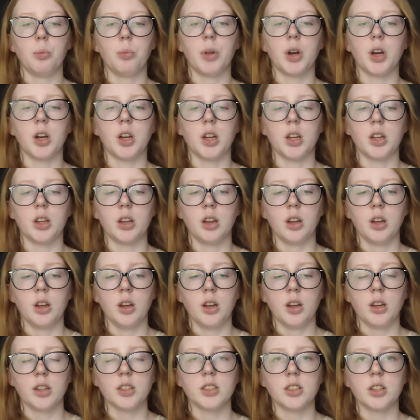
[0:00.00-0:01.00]
but
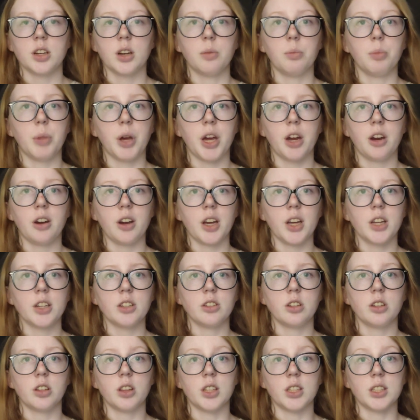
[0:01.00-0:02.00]
compare
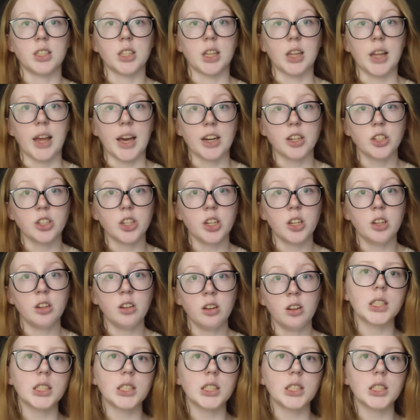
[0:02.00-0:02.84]
it to The Selection.